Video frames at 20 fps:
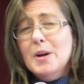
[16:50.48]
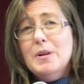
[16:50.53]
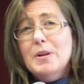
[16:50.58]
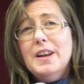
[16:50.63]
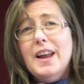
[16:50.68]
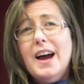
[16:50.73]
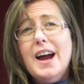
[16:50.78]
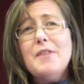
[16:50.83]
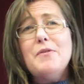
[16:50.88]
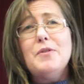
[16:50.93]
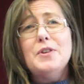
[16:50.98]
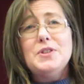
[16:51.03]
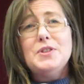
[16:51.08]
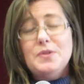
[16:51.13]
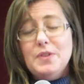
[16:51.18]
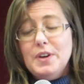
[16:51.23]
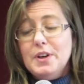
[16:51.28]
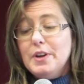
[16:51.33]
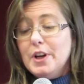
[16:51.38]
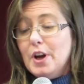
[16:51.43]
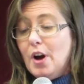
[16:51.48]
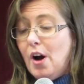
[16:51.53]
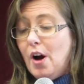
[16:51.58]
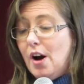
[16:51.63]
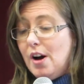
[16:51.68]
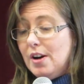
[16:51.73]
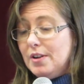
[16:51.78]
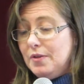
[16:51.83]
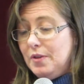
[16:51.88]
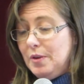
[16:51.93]
Life was very
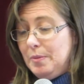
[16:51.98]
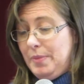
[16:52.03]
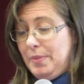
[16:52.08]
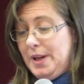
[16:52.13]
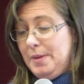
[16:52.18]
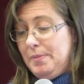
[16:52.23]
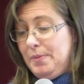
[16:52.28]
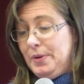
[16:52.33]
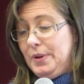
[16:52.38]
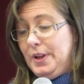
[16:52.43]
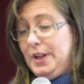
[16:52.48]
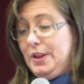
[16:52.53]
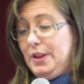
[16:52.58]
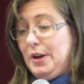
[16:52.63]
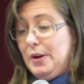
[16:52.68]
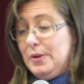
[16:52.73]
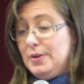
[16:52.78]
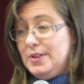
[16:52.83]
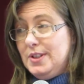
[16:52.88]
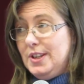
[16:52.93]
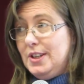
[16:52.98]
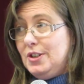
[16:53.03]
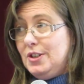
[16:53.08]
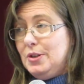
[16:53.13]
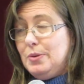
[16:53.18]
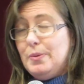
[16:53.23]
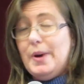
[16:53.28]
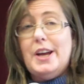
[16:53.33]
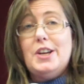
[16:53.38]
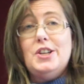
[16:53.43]
hard for people in those
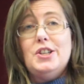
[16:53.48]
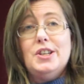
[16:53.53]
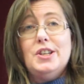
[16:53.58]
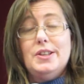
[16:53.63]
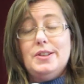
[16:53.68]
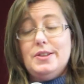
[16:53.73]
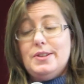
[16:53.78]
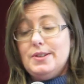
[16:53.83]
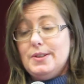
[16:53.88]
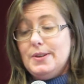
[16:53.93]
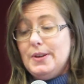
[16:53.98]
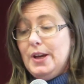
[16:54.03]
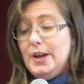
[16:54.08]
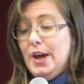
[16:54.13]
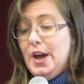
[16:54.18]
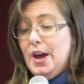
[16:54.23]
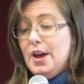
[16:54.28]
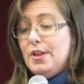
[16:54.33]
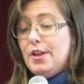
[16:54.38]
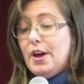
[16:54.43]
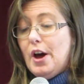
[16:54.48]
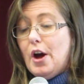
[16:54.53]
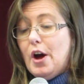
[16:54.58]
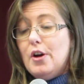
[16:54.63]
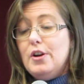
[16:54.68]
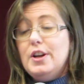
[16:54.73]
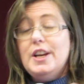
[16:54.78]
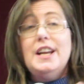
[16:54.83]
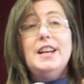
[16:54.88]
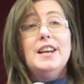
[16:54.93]
situations. The
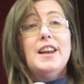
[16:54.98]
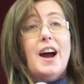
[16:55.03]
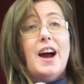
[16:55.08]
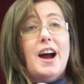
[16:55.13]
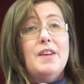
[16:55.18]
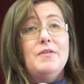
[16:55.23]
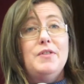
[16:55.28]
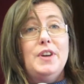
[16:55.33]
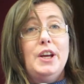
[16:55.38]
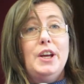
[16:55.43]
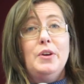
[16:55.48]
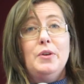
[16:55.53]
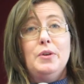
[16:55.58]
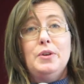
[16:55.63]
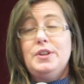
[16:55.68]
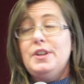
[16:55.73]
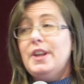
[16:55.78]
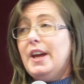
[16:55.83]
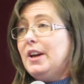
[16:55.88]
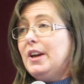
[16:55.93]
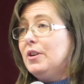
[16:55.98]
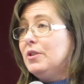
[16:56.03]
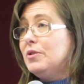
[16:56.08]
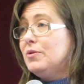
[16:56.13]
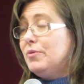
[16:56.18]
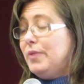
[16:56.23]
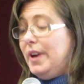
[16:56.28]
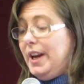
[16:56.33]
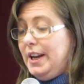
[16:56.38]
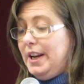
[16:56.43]
only livelihood they
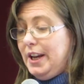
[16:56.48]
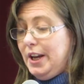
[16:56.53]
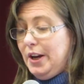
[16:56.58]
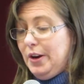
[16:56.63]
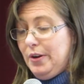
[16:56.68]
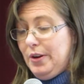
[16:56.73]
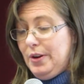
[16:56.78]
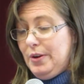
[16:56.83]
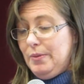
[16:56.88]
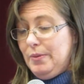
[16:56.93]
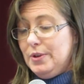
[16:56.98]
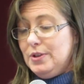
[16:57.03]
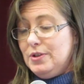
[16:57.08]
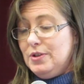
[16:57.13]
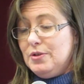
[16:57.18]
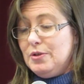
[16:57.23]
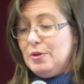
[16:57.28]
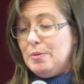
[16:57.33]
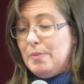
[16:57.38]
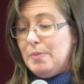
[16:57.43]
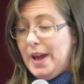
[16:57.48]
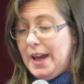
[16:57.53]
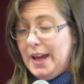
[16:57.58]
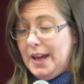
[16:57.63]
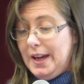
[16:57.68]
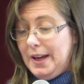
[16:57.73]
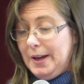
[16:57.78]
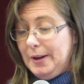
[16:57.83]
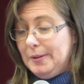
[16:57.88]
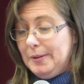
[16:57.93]
could really earn was through
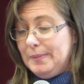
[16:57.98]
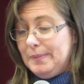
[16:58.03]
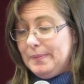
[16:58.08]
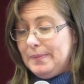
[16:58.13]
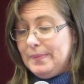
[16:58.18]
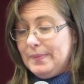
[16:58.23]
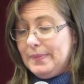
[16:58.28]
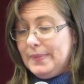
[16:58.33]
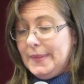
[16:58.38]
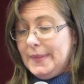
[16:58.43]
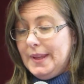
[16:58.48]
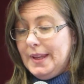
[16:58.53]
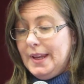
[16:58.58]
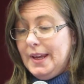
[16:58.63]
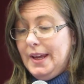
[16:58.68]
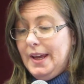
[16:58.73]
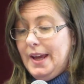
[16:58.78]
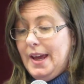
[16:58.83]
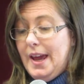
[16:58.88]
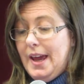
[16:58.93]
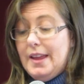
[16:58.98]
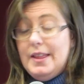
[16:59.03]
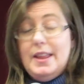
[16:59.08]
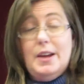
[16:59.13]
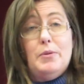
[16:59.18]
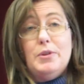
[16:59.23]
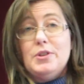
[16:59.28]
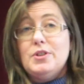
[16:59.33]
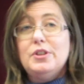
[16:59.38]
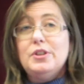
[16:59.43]
begging.
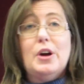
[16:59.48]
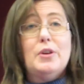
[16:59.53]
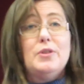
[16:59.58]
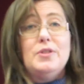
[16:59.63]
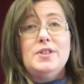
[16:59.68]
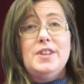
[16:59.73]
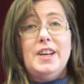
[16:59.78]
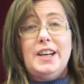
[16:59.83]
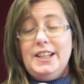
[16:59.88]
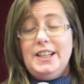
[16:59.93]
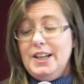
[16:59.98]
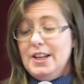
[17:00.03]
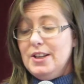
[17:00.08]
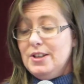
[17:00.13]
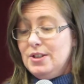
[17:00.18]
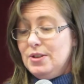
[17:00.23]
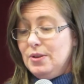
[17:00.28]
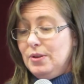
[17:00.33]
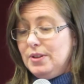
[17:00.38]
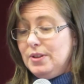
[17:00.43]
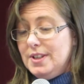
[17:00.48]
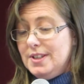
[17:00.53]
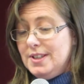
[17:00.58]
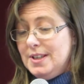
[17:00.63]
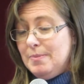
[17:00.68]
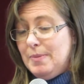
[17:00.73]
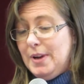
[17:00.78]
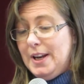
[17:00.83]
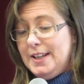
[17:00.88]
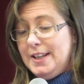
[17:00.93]
There was no sickness or
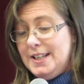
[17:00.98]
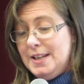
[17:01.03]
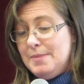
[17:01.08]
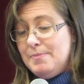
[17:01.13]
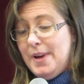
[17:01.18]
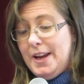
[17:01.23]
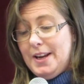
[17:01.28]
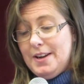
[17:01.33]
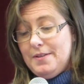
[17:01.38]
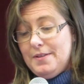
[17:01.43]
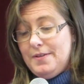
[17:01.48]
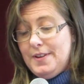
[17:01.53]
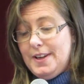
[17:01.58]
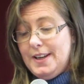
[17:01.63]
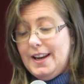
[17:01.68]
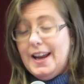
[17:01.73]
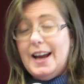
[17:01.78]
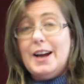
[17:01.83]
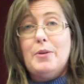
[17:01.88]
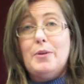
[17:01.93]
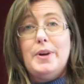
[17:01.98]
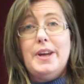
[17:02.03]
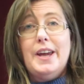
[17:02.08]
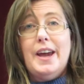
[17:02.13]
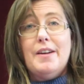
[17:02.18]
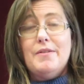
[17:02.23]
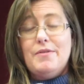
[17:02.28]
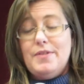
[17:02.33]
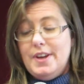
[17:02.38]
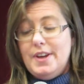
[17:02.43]
disability benefit like we
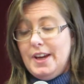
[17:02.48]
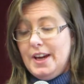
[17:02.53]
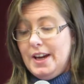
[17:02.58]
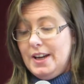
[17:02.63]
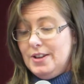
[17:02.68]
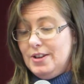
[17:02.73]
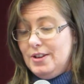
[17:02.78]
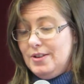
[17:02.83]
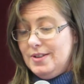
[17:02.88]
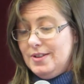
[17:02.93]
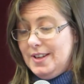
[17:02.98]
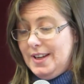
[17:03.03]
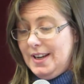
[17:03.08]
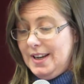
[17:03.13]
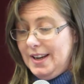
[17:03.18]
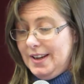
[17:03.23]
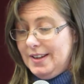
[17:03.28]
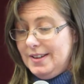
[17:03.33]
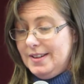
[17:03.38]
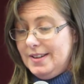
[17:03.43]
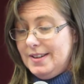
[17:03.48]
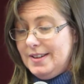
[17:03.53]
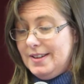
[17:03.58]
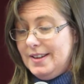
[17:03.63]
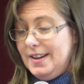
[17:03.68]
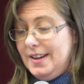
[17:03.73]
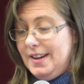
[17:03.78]
have here in New Zealand.